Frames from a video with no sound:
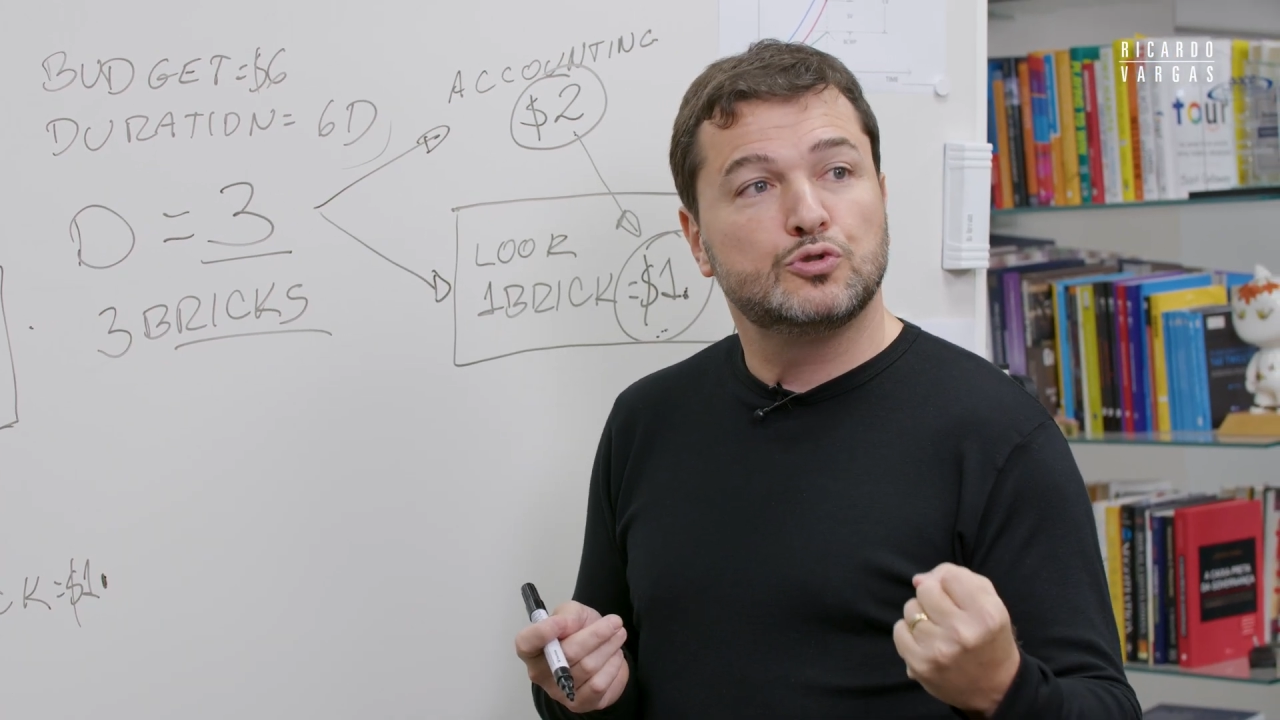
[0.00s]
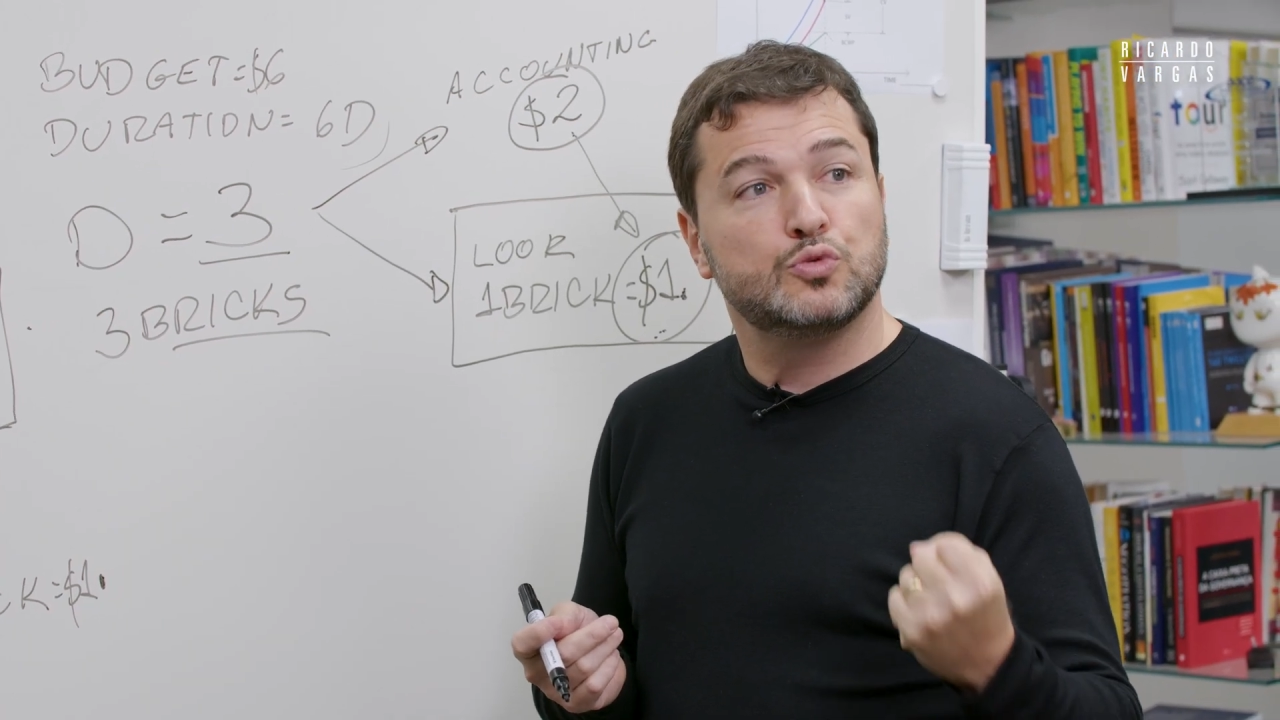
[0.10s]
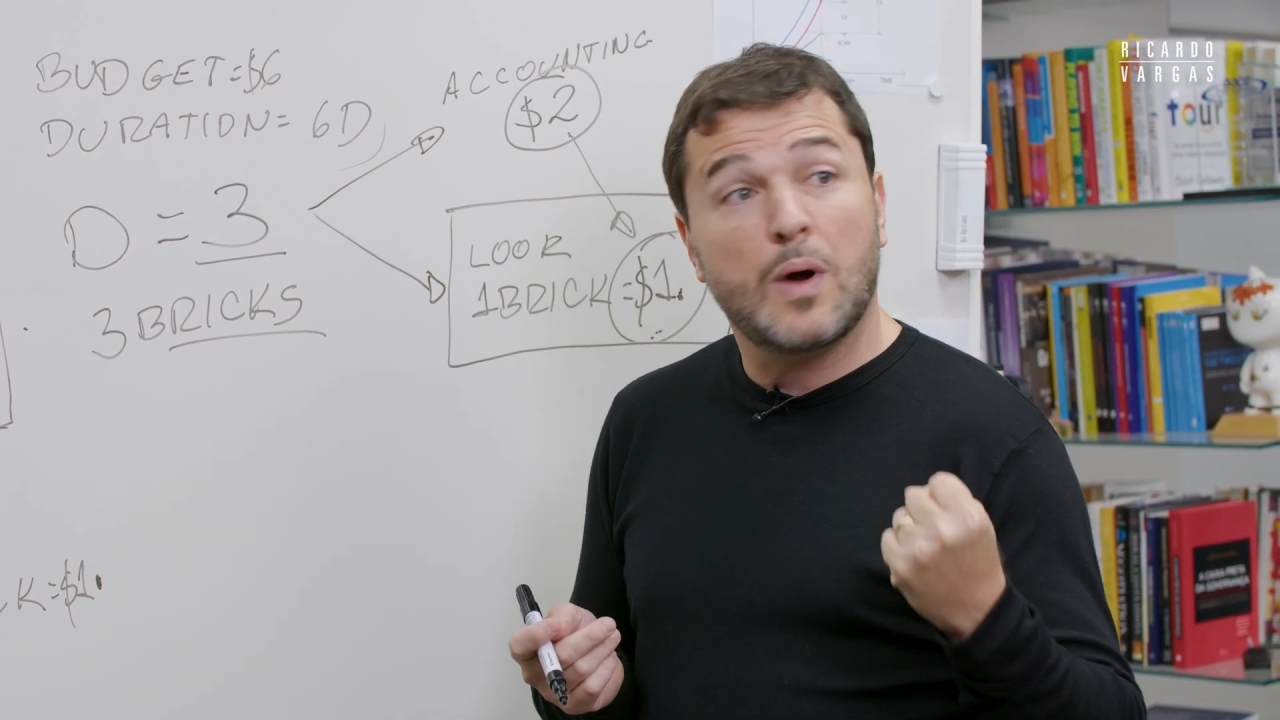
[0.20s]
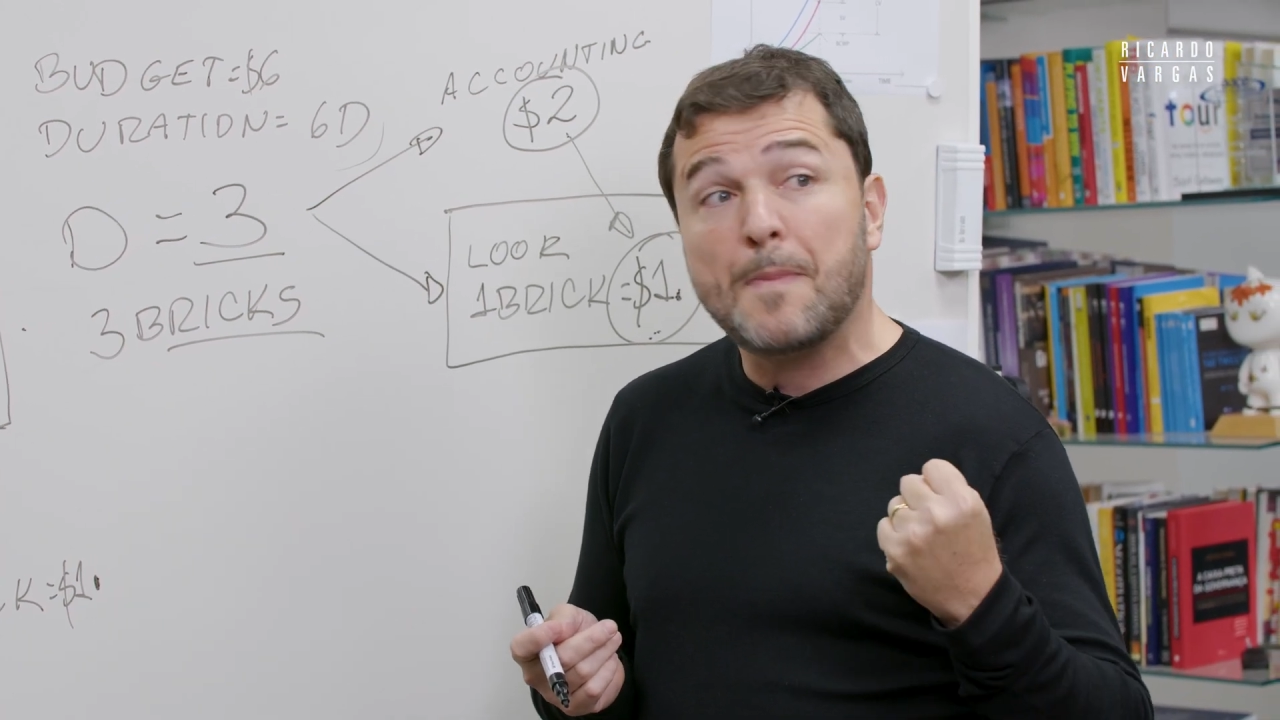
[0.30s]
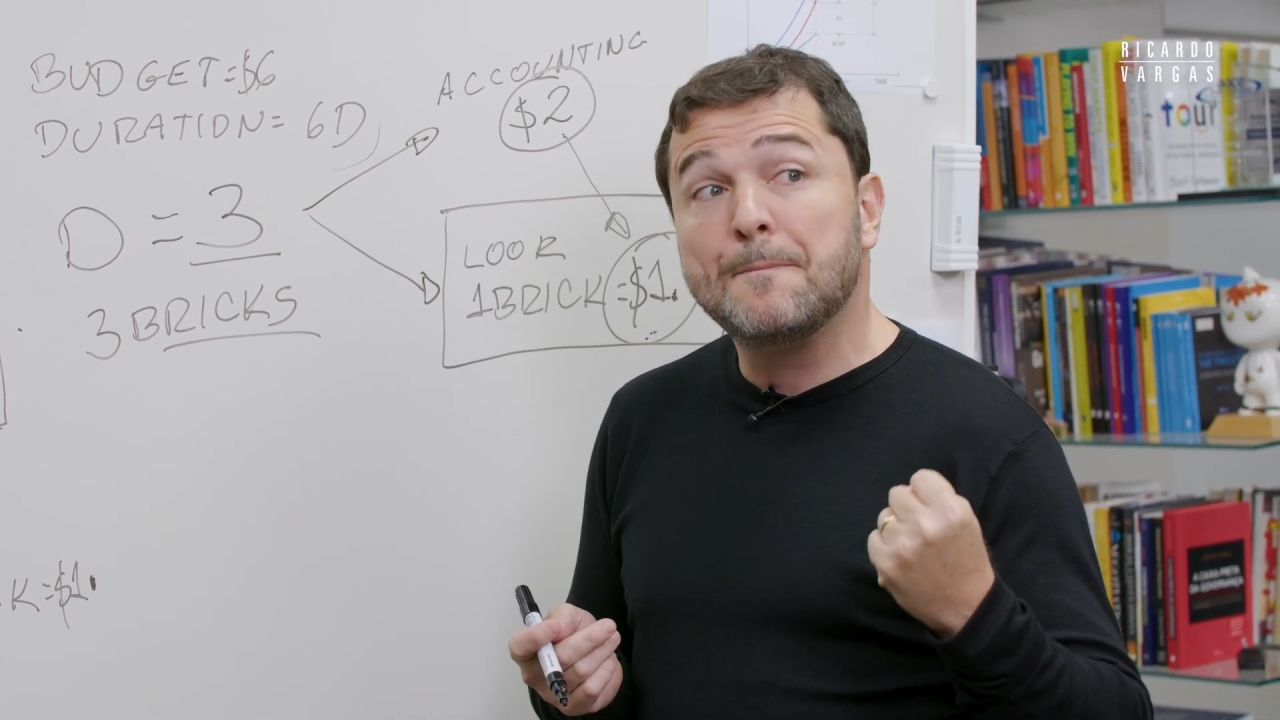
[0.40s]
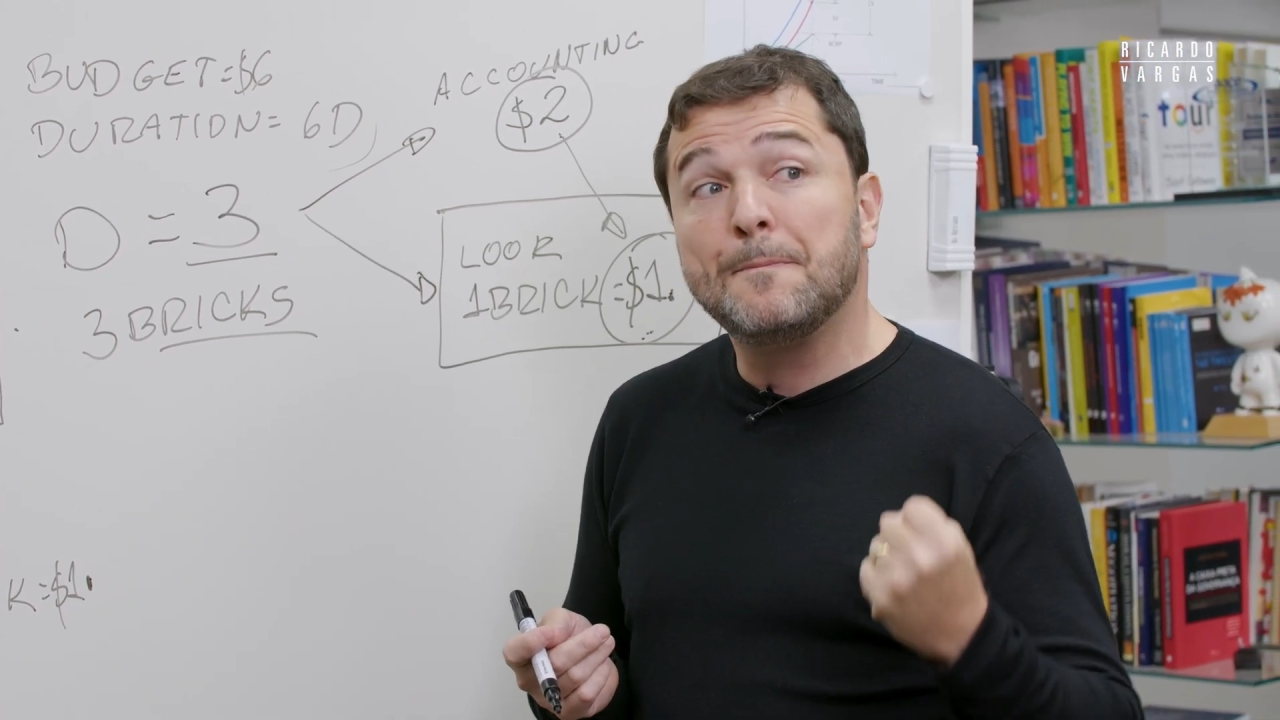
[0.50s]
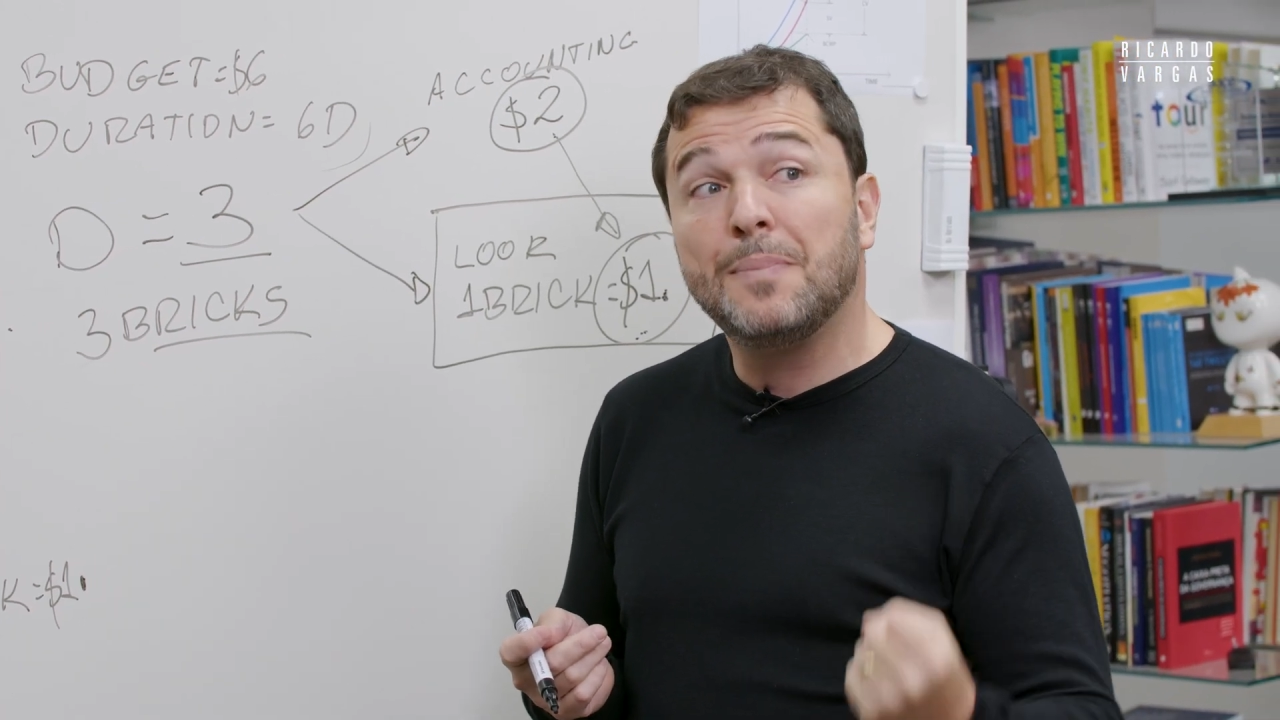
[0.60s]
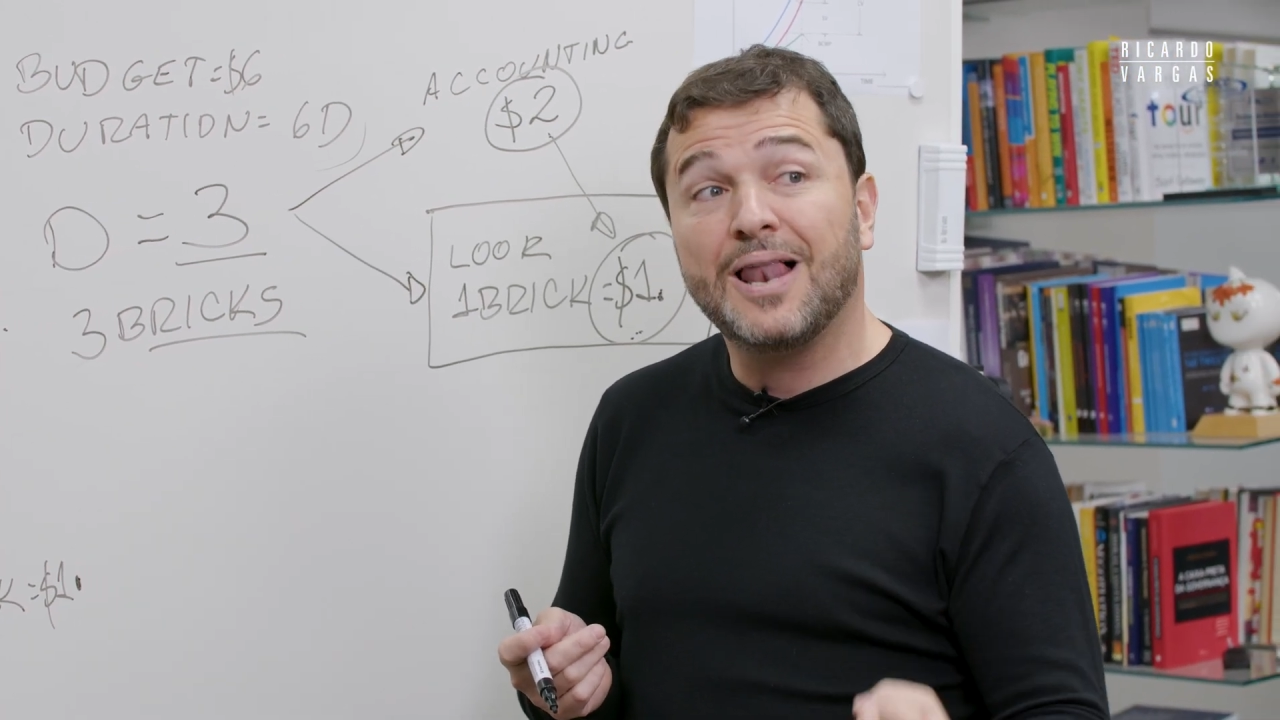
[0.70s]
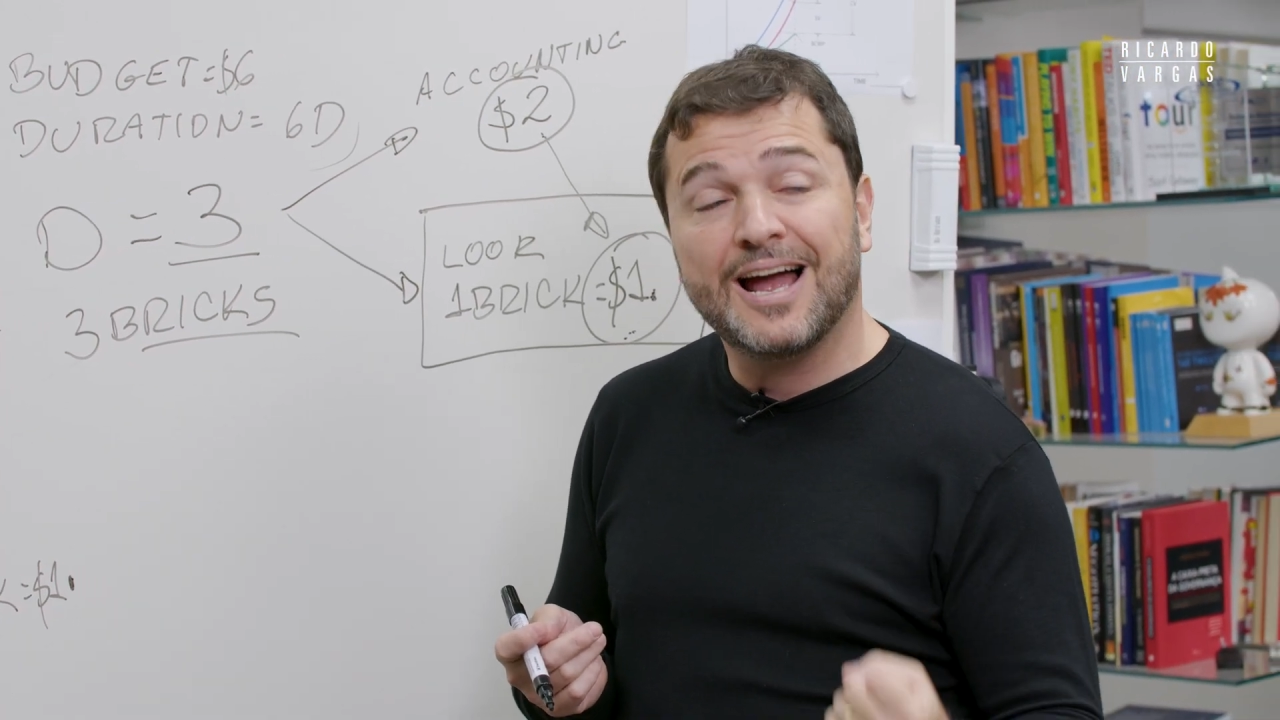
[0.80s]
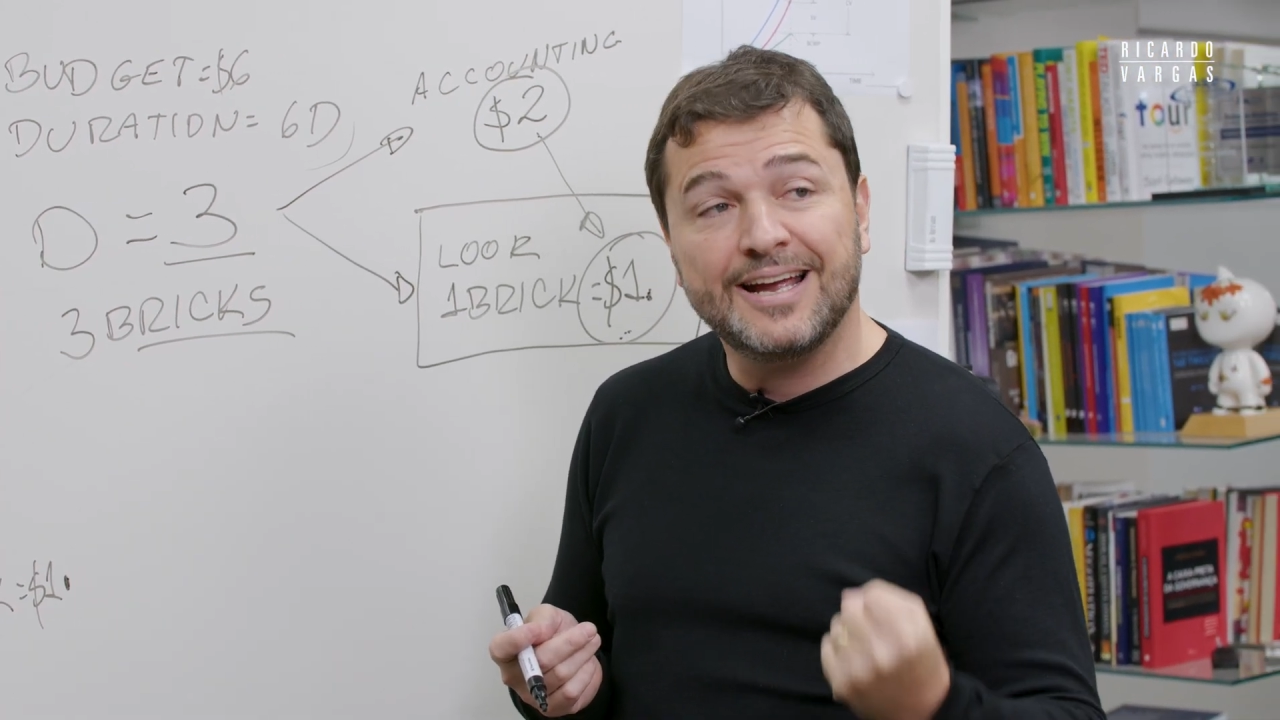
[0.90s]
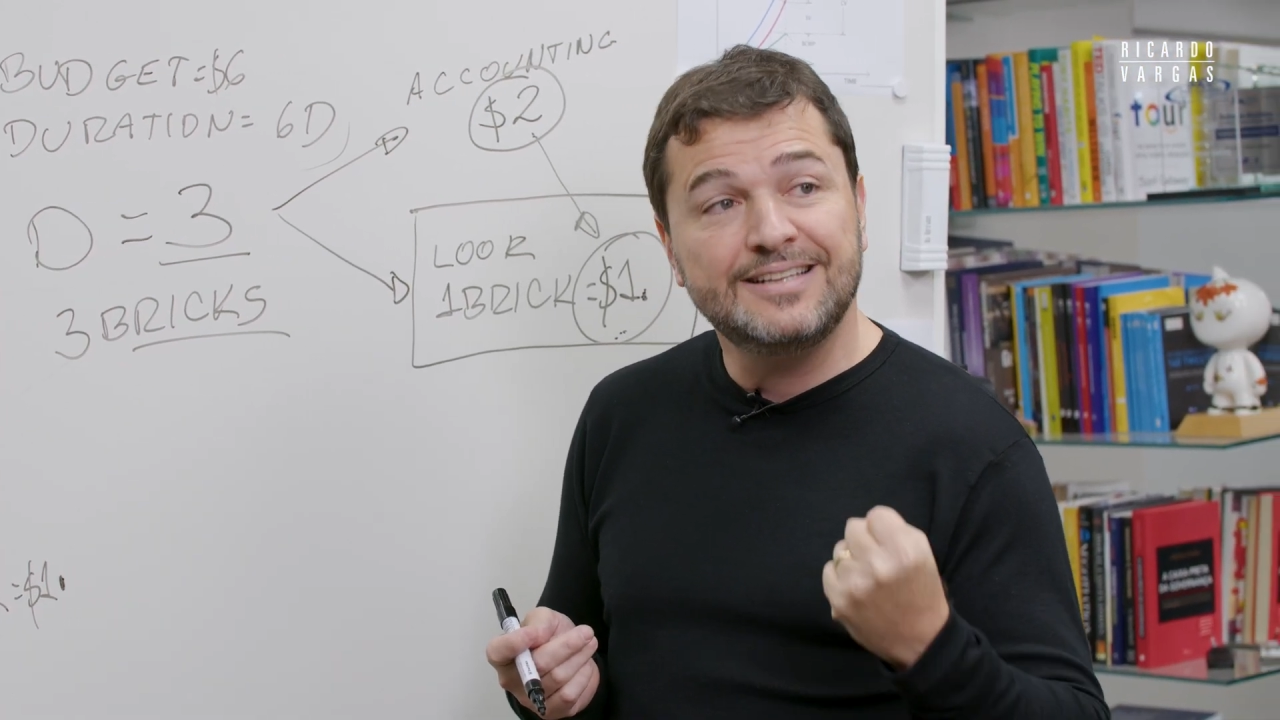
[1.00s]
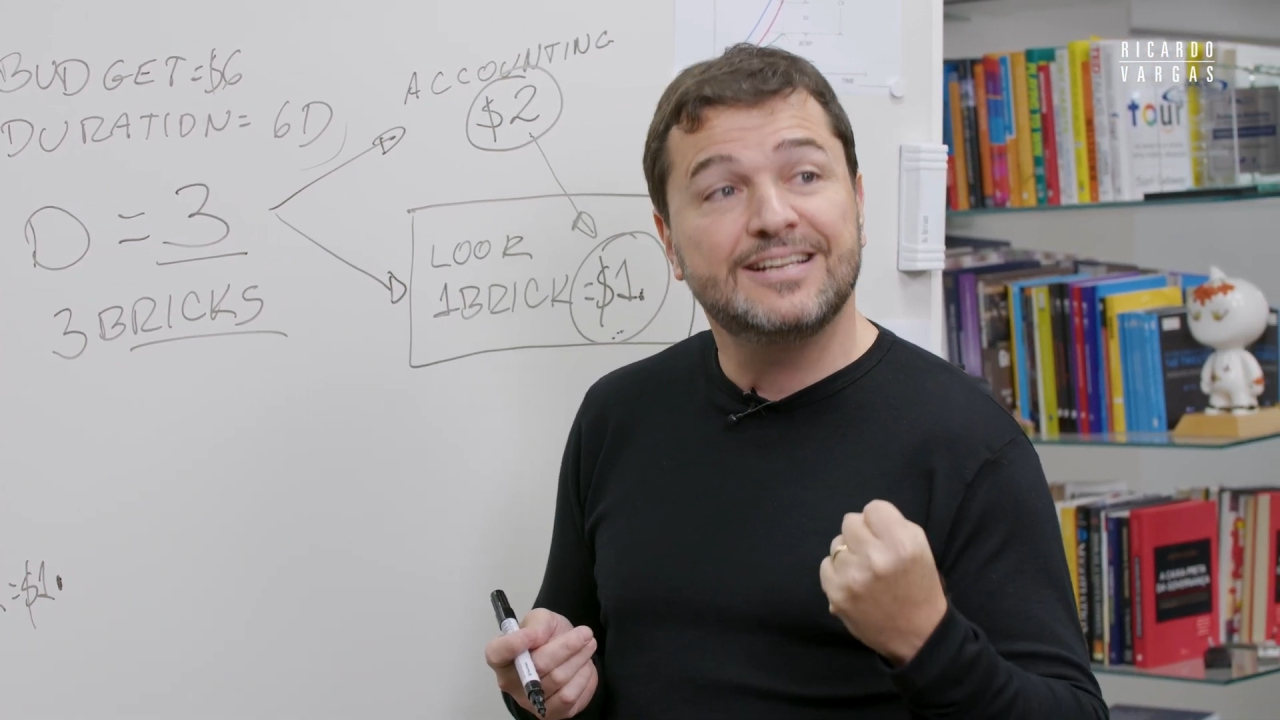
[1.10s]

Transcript: to apply